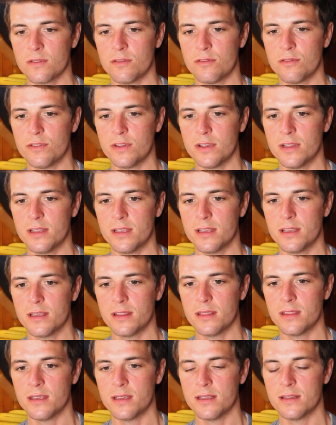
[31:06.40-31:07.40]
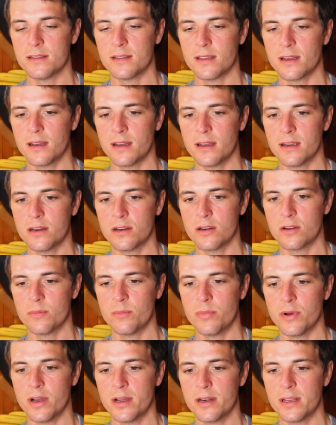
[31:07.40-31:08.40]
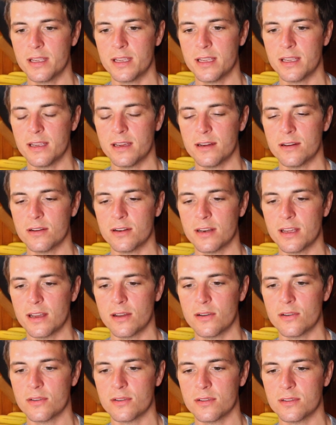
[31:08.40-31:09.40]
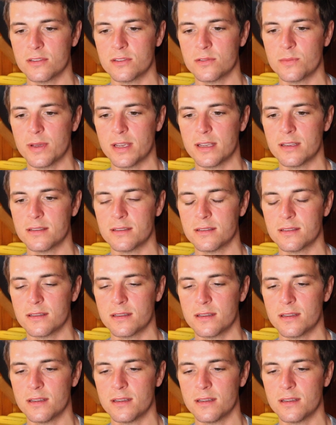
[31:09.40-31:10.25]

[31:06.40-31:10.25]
Feeling the entire body here now in space.